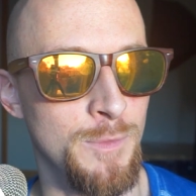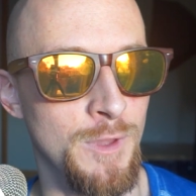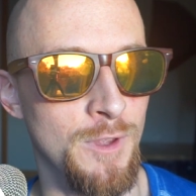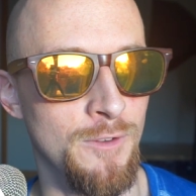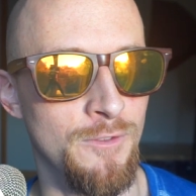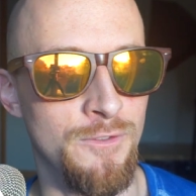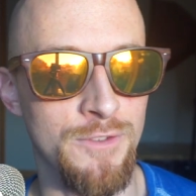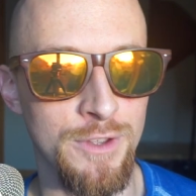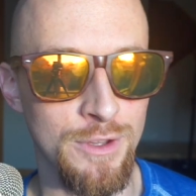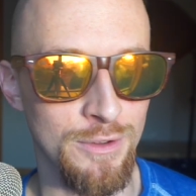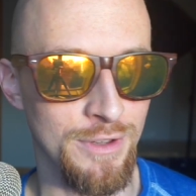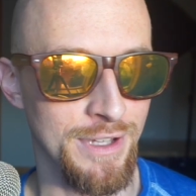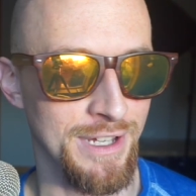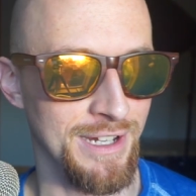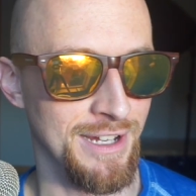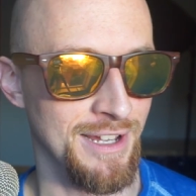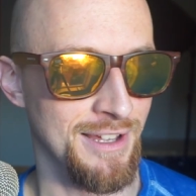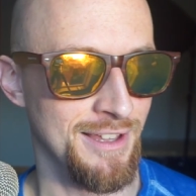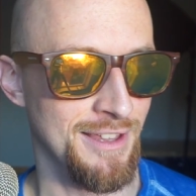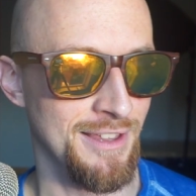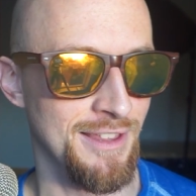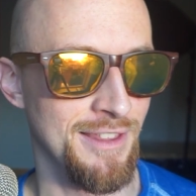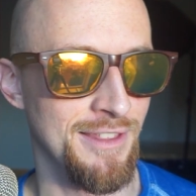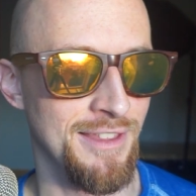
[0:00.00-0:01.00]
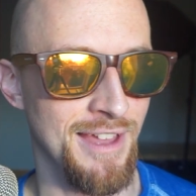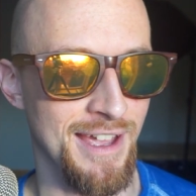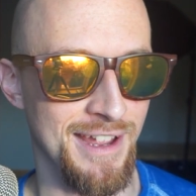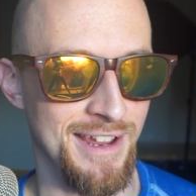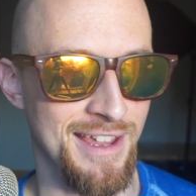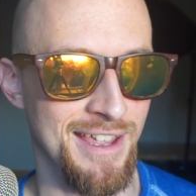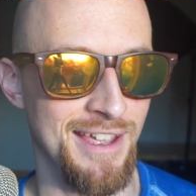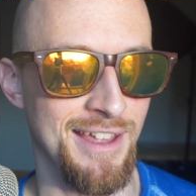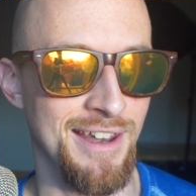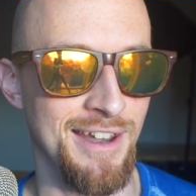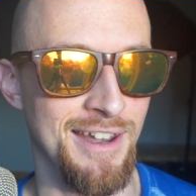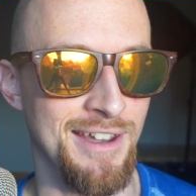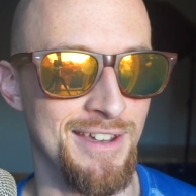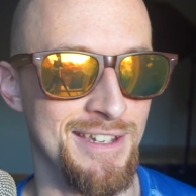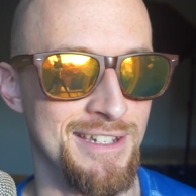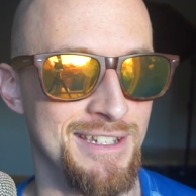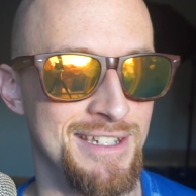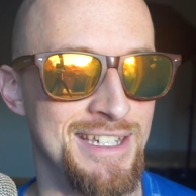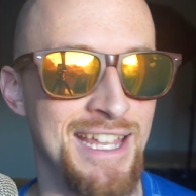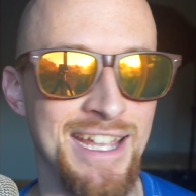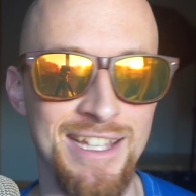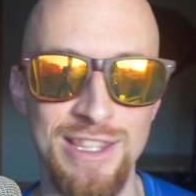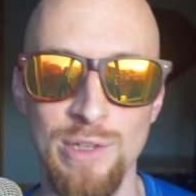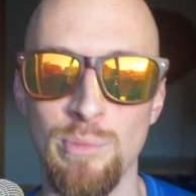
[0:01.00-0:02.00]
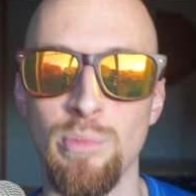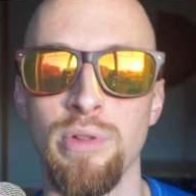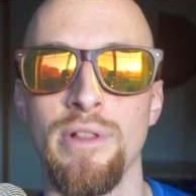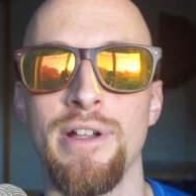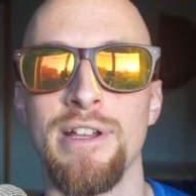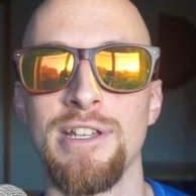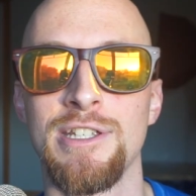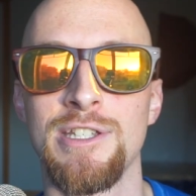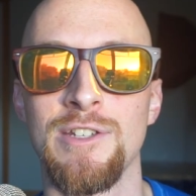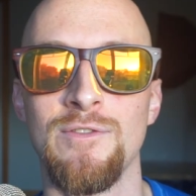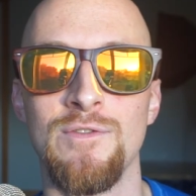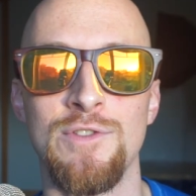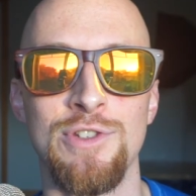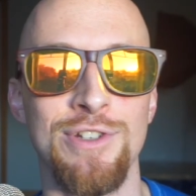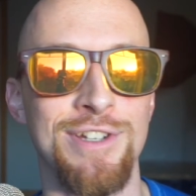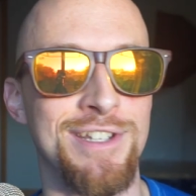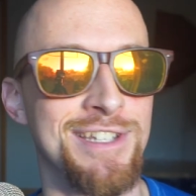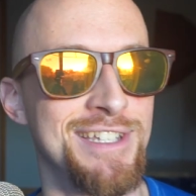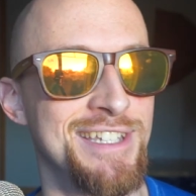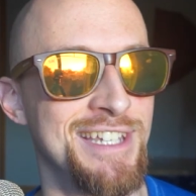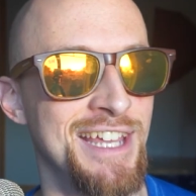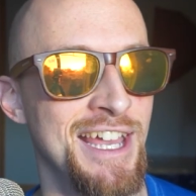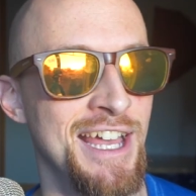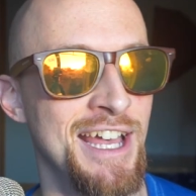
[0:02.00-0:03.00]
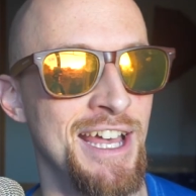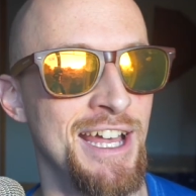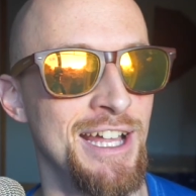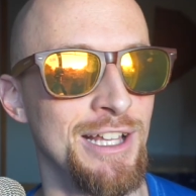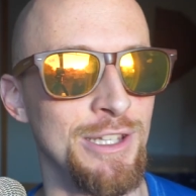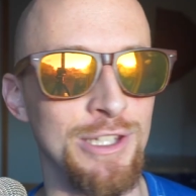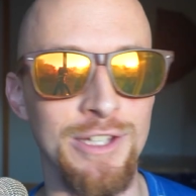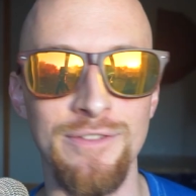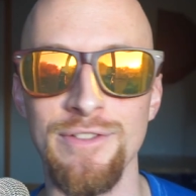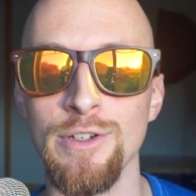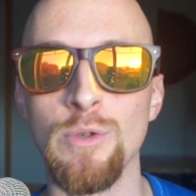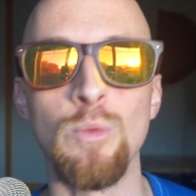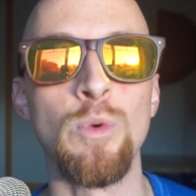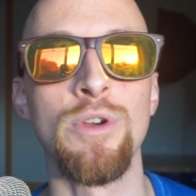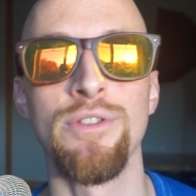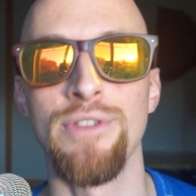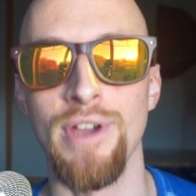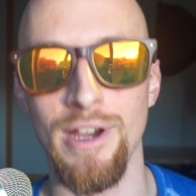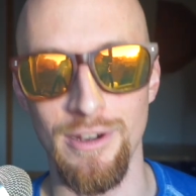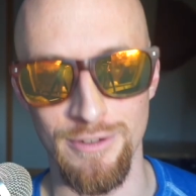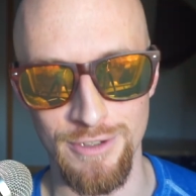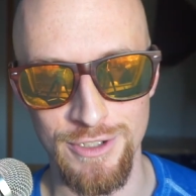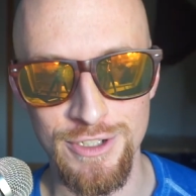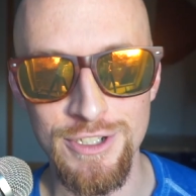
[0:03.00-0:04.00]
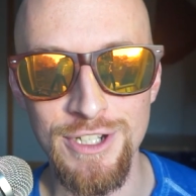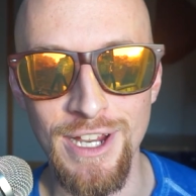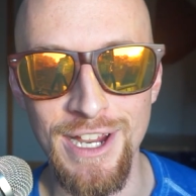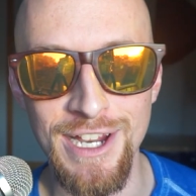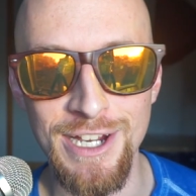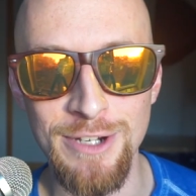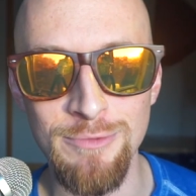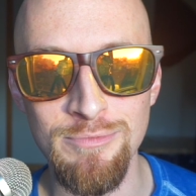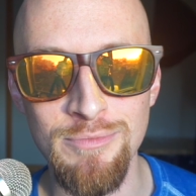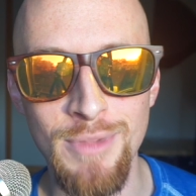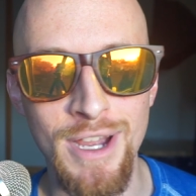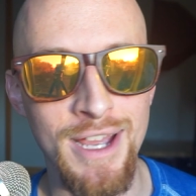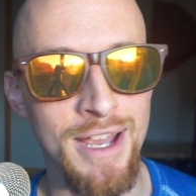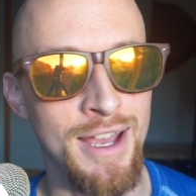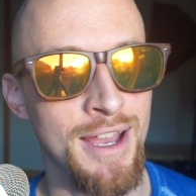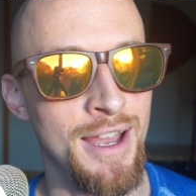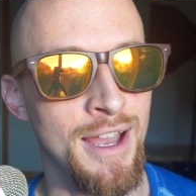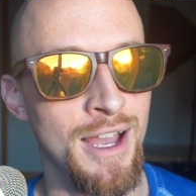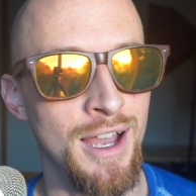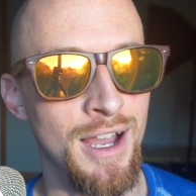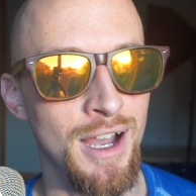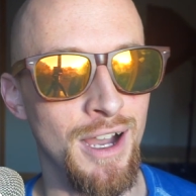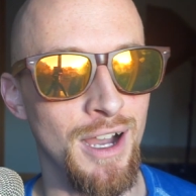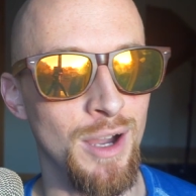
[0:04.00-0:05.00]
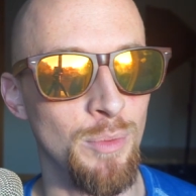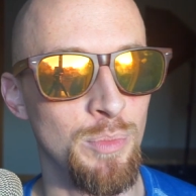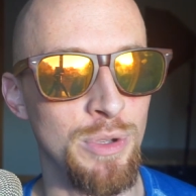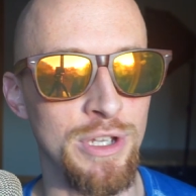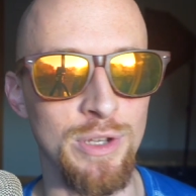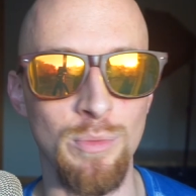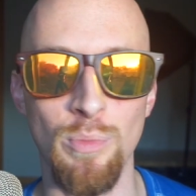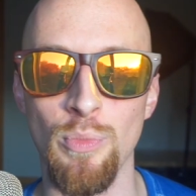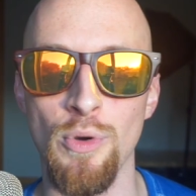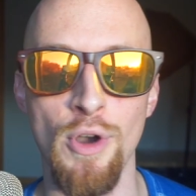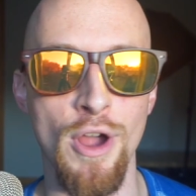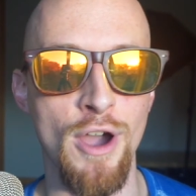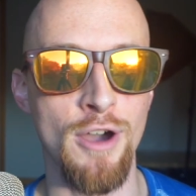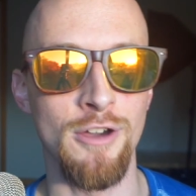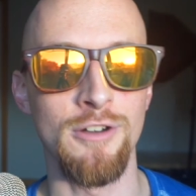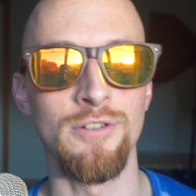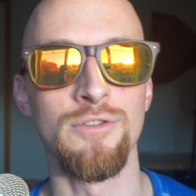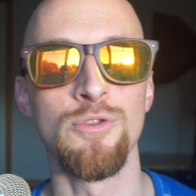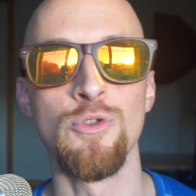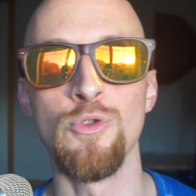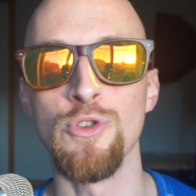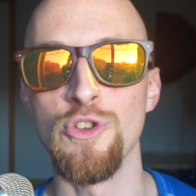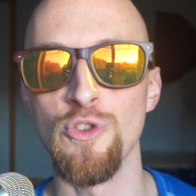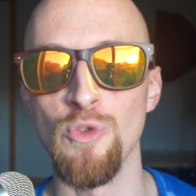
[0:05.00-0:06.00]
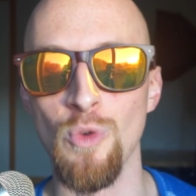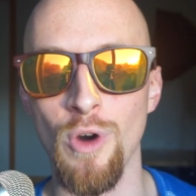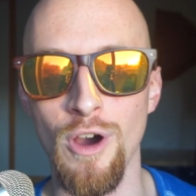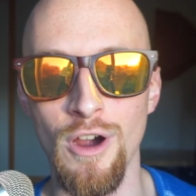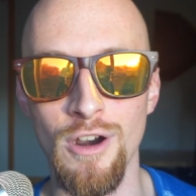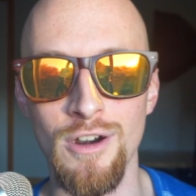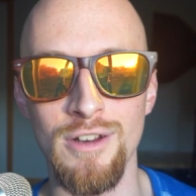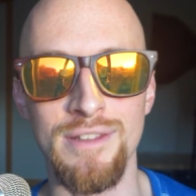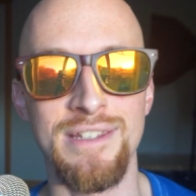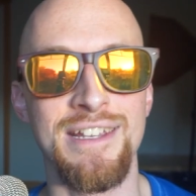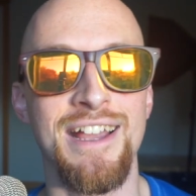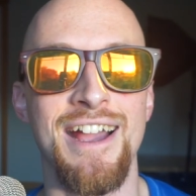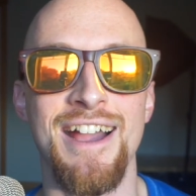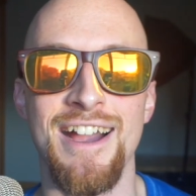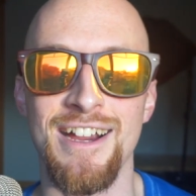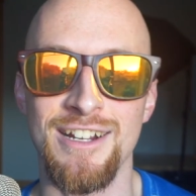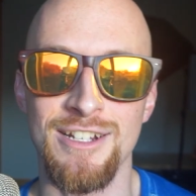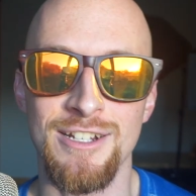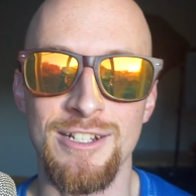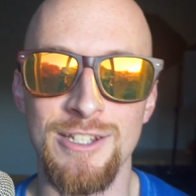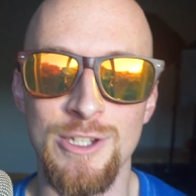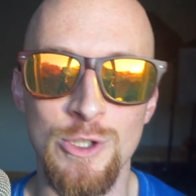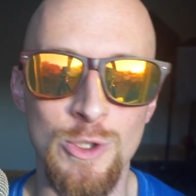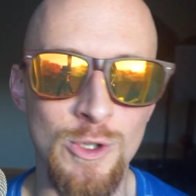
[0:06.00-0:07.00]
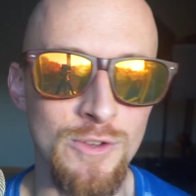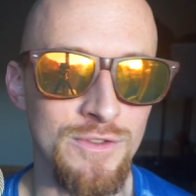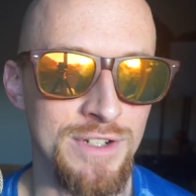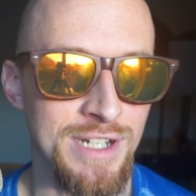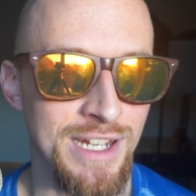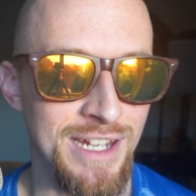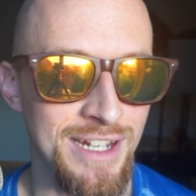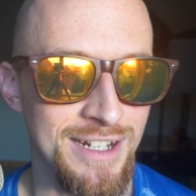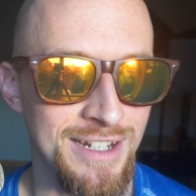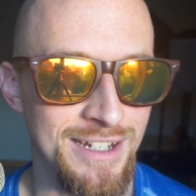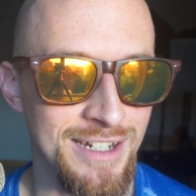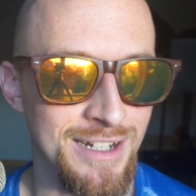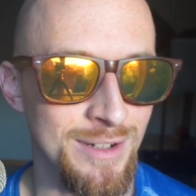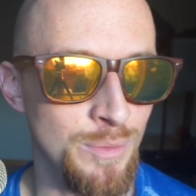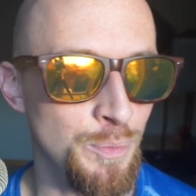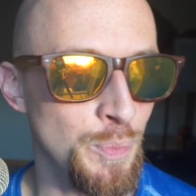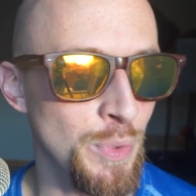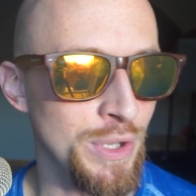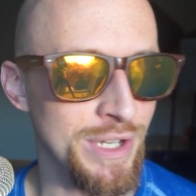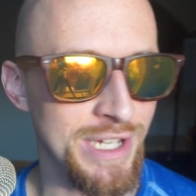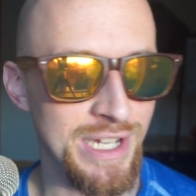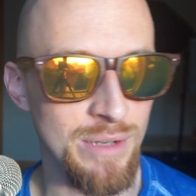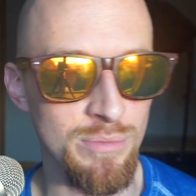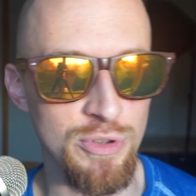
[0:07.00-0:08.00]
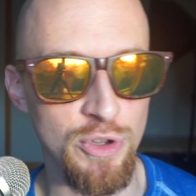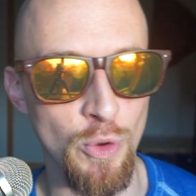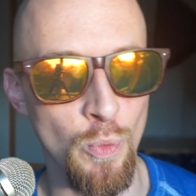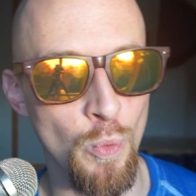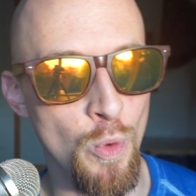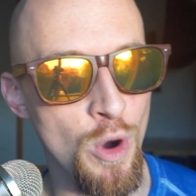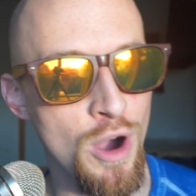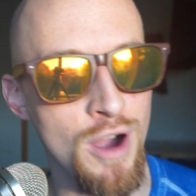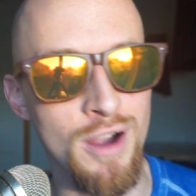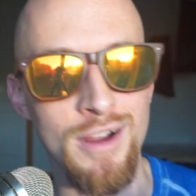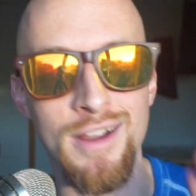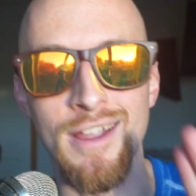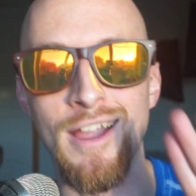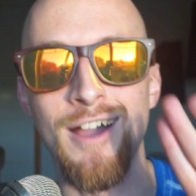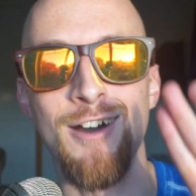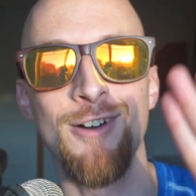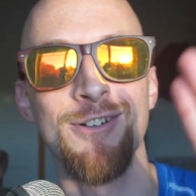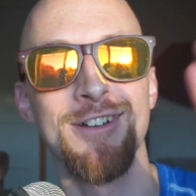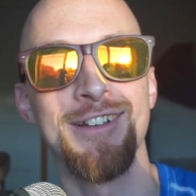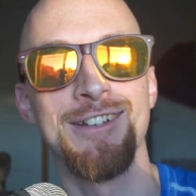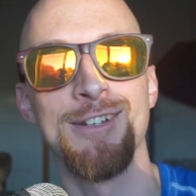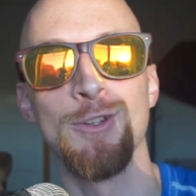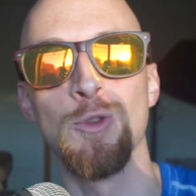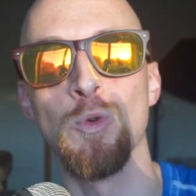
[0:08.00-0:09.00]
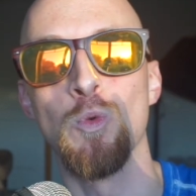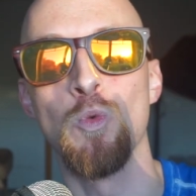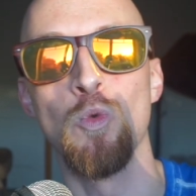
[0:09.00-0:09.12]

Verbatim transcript: feeling that can take the place of just living without shame uh, being proud of who you are and the actions you have taken, being able to walk out into the